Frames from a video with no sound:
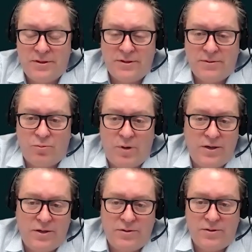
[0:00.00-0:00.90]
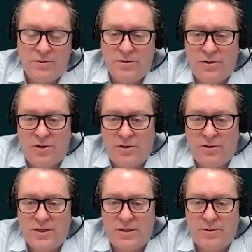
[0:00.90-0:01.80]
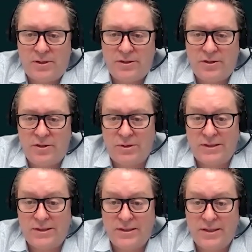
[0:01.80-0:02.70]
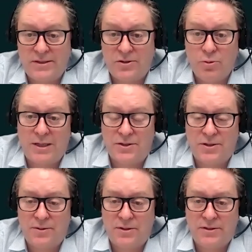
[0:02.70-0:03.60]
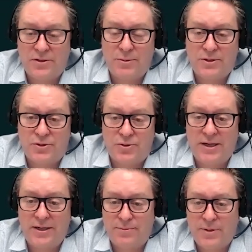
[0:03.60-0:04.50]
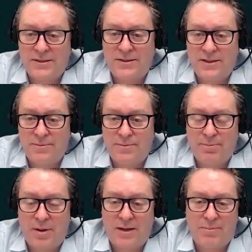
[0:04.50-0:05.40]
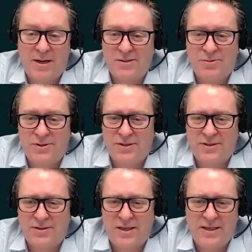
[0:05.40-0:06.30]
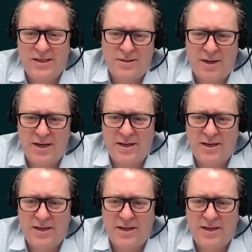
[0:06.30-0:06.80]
When you know, typically in the US, there's too much shredding capacity to make black mass, which is an intermediate,